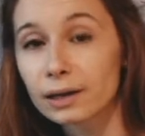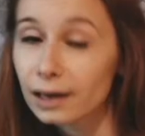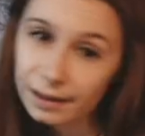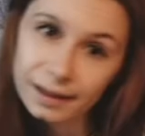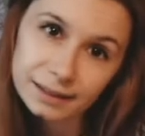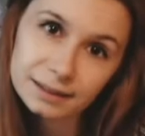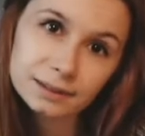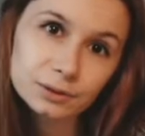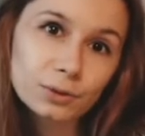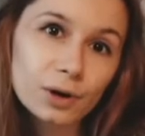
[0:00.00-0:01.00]

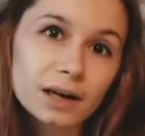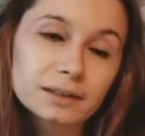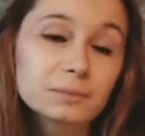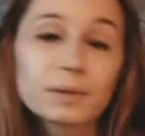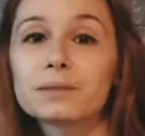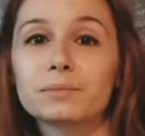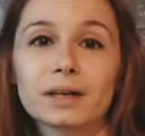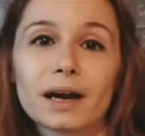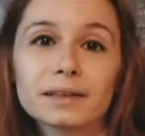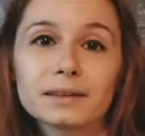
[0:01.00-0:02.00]
unless you are the man
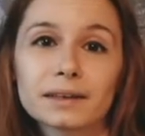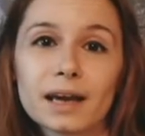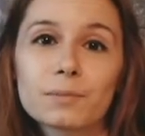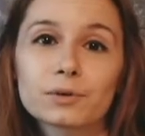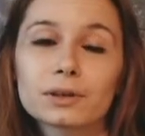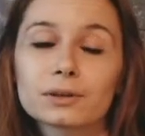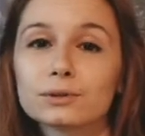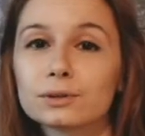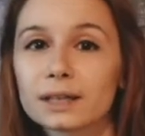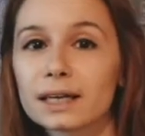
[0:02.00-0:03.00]
behind the camera
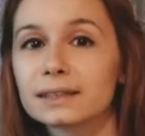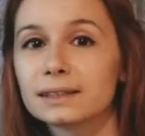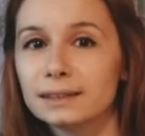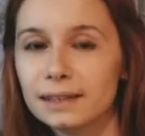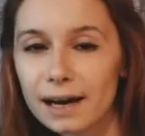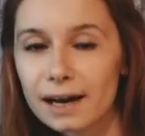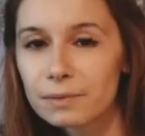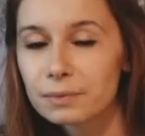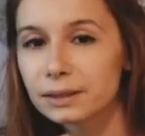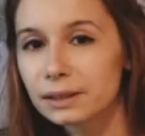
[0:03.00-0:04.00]
who says, Yeah,
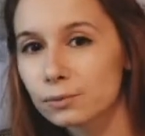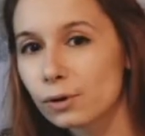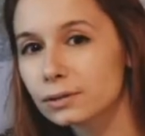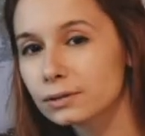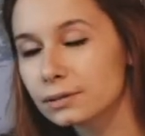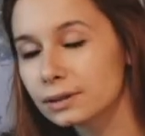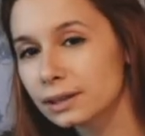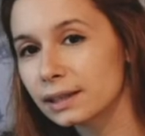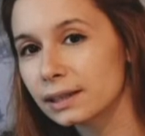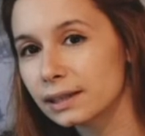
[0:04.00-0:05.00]
but I want to
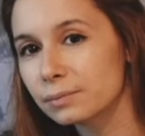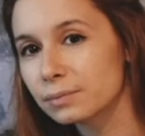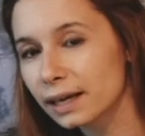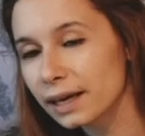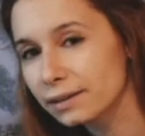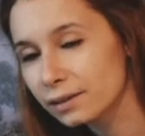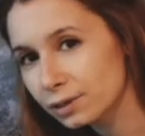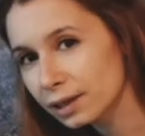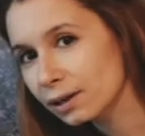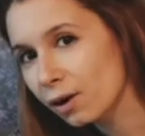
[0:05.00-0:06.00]
see him take the
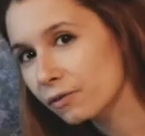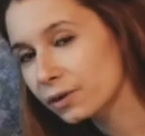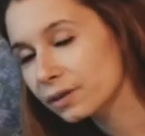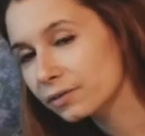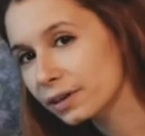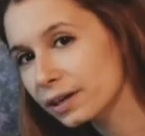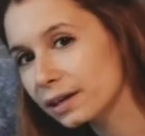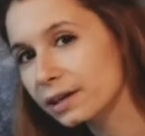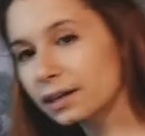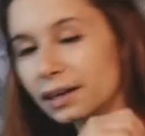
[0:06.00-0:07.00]
ring off her
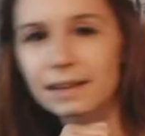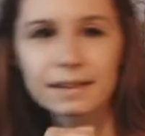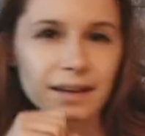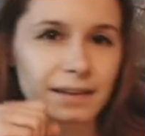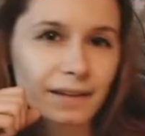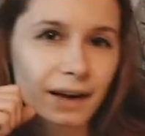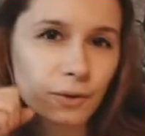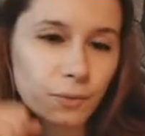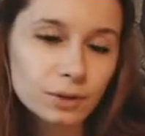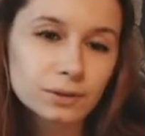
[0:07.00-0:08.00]
finger and then I
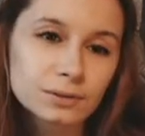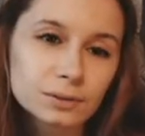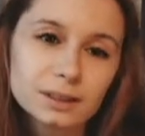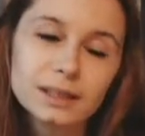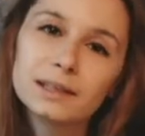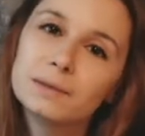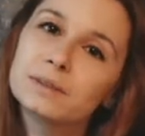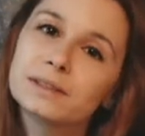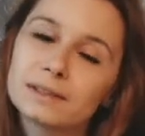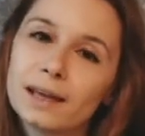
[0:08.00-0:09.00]
want to see him
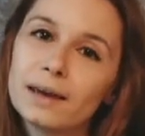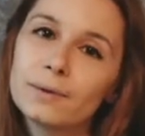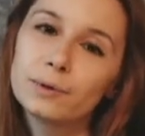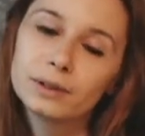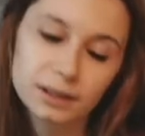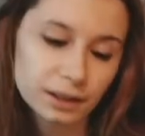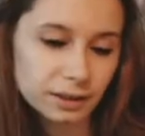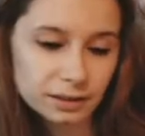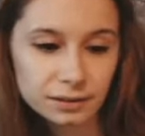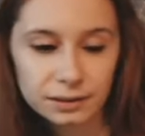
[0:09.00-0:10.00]
stay with
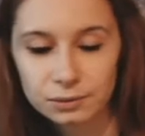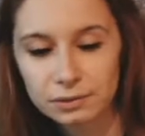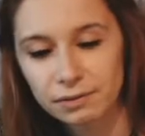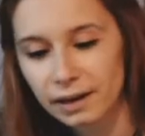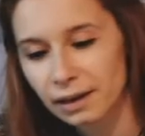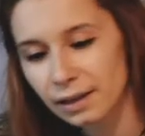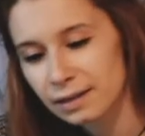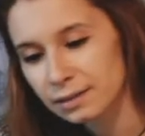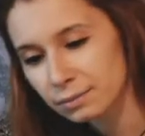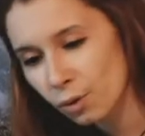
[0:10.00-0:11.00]
her until the very
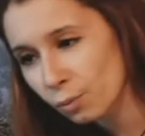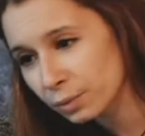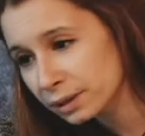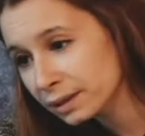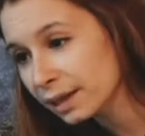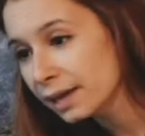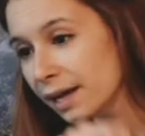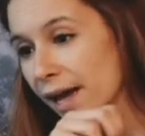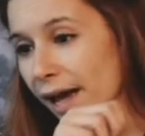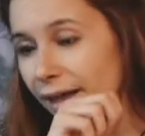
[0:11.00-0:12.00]
last moment.
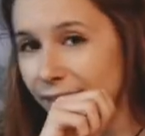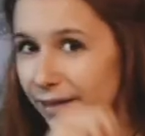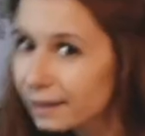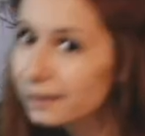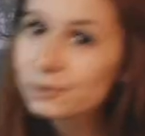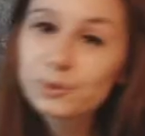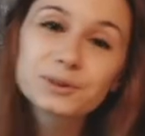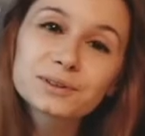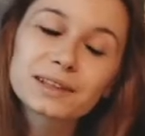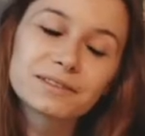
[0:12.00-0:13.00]
And then I
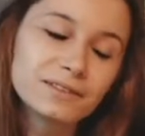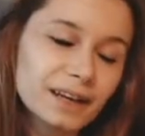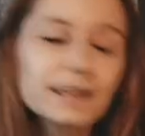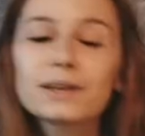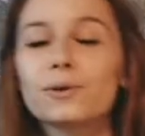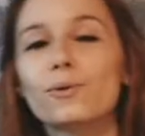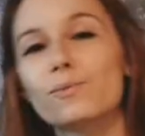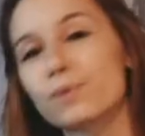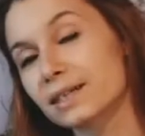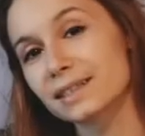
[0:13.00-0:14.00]
want a very cool
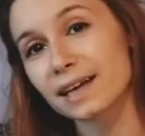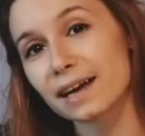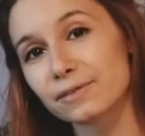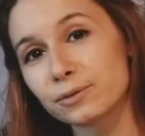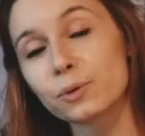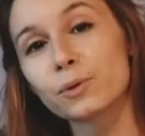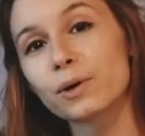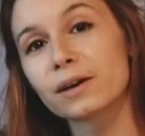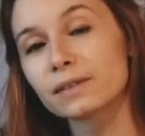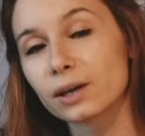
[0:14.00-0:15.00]
bird's eye view
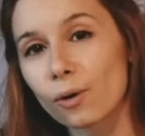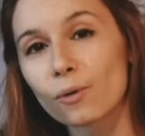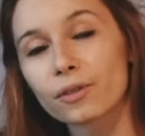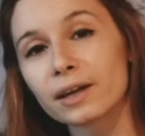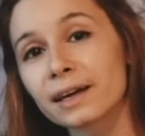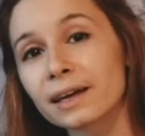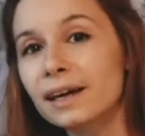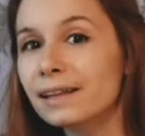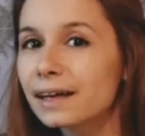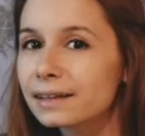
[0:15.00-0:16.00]
of the whole thing
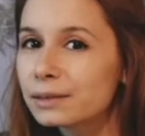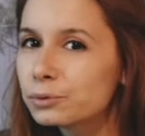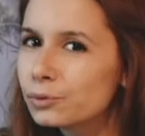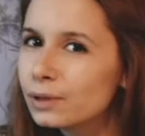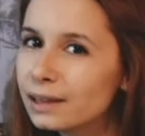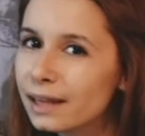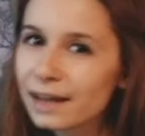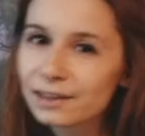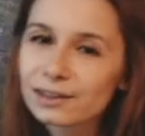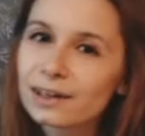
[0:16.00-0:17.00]
that I will
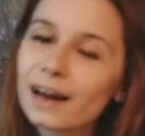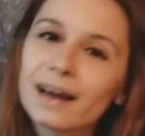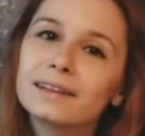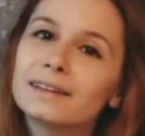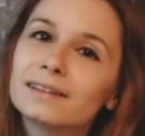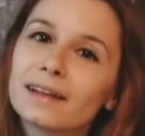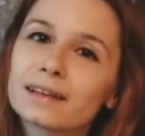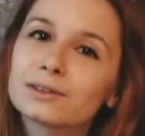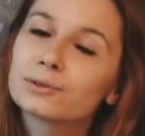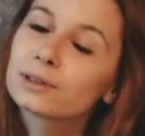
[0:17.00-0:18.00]
later edit
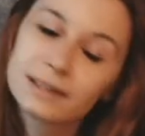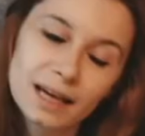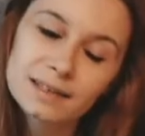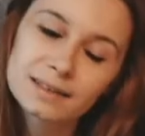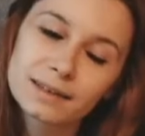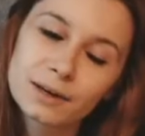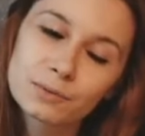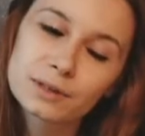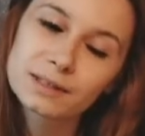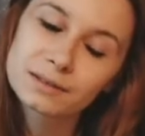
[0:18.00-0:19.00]
next to a dance
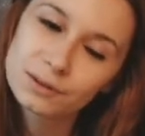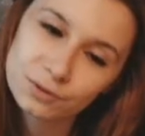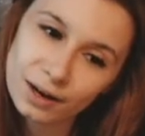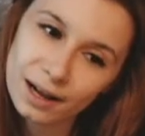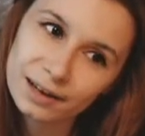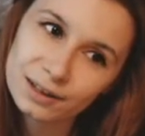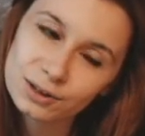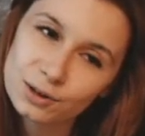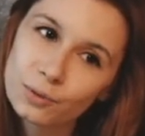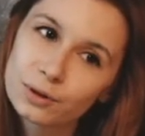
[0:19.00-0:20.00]
sequence in the trailer
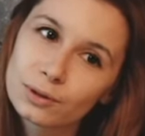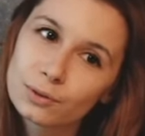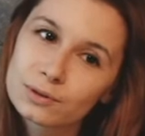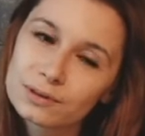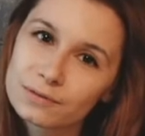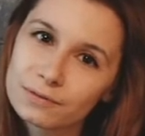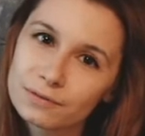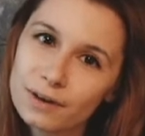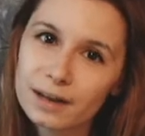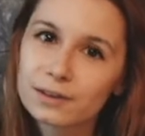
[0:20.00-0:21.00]
so it looks
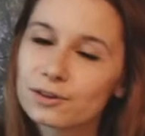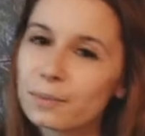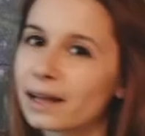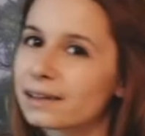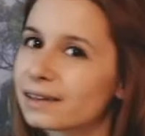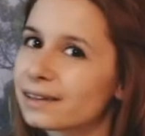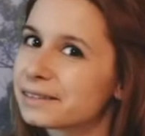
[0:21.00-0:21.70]
very dramatic